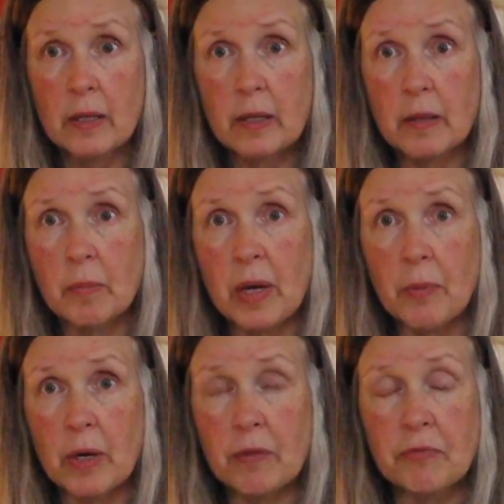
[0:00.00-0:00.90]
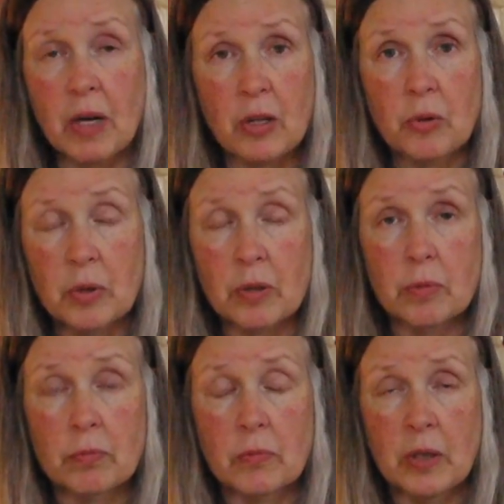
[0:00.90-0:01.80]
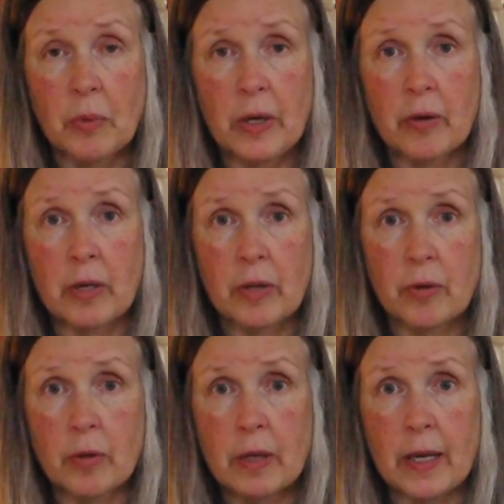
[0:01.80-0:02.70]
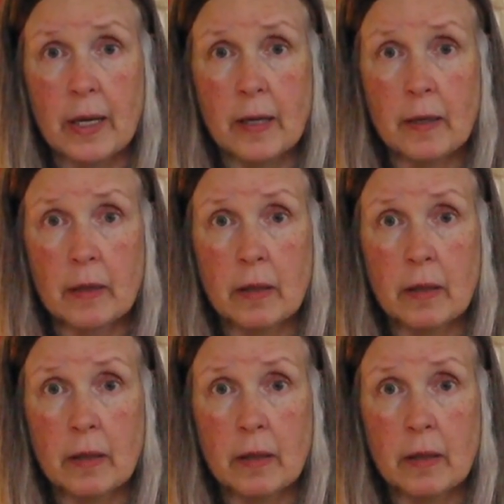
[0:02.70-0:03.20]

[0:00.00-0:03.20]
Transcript: you might want to follow her one way or another, and